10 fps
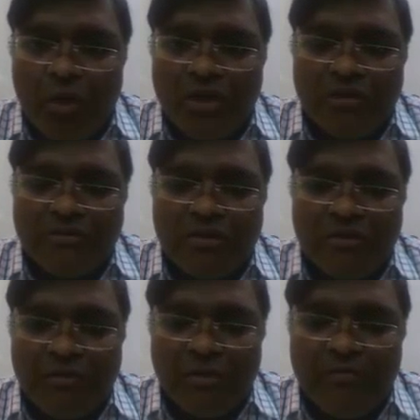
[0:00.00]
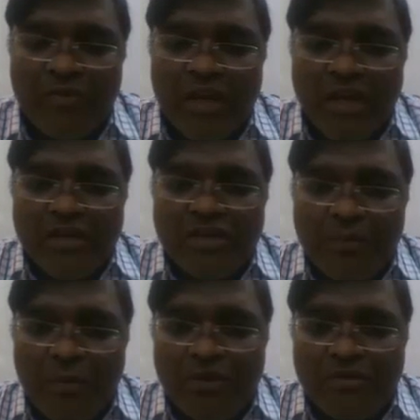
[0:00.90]
and between the
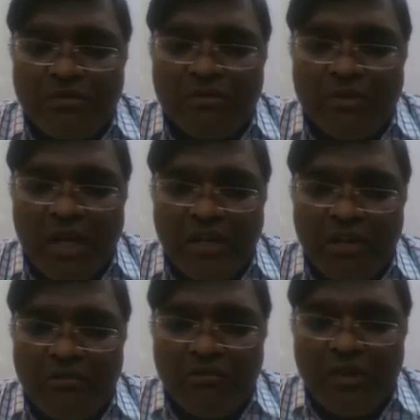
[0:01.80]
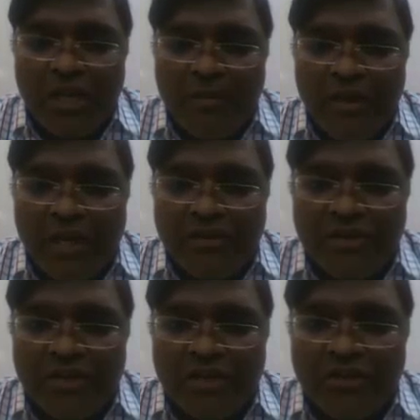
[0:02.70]
ray which is reflected from the lower
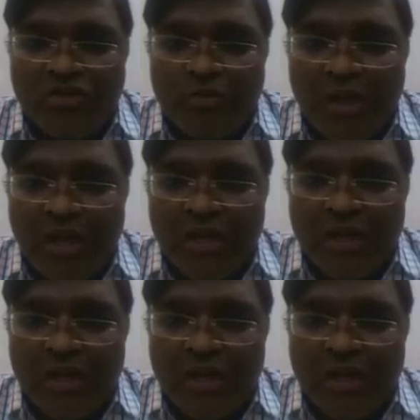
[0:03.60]
surface of the film.